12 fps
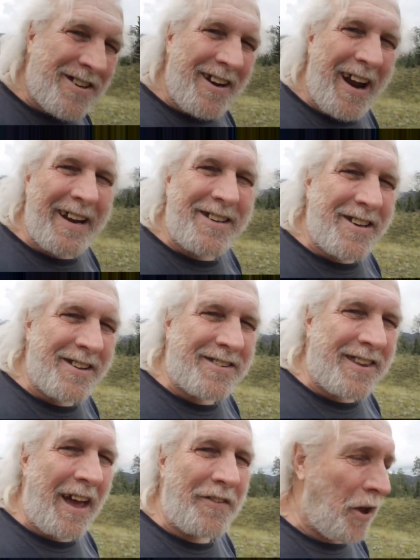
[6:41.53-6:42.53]
should I
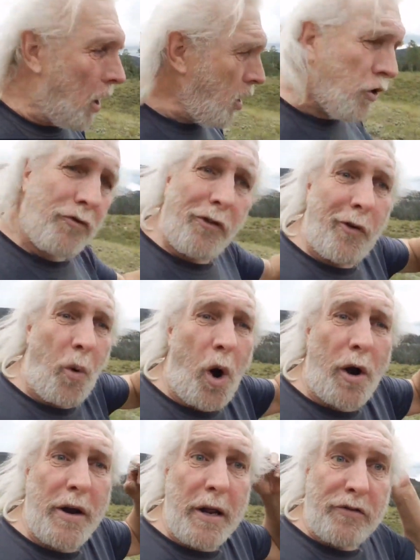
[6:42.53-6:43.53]
just tell? So here's the
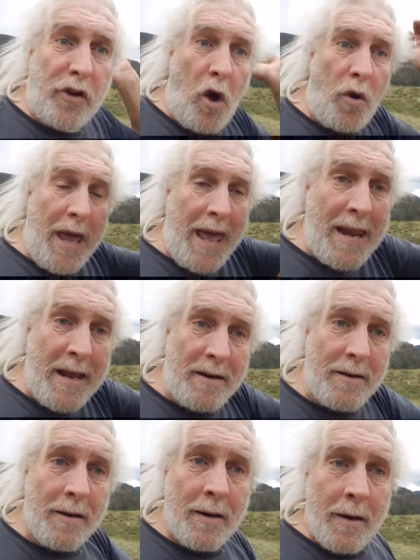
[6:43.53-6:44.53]
coordinates. Go get
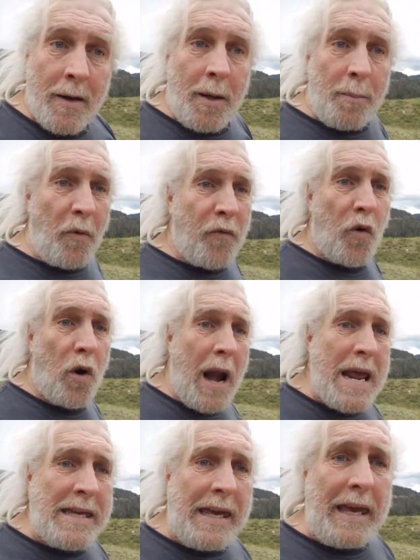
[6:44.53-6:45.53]
it
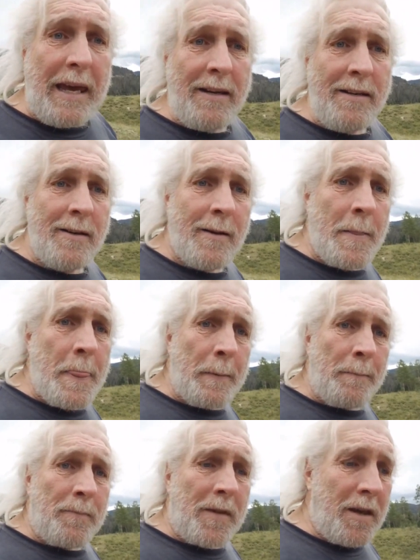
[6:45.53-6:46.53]
before I can.
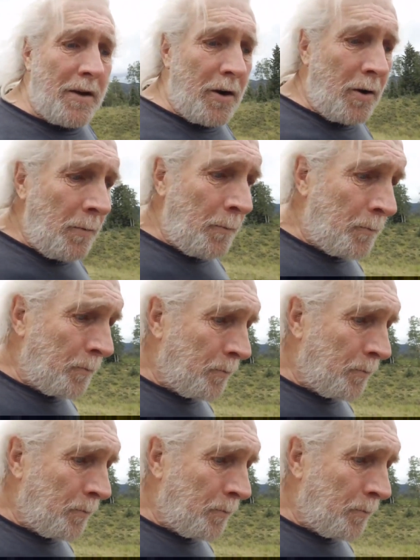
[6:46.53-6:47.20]
You know,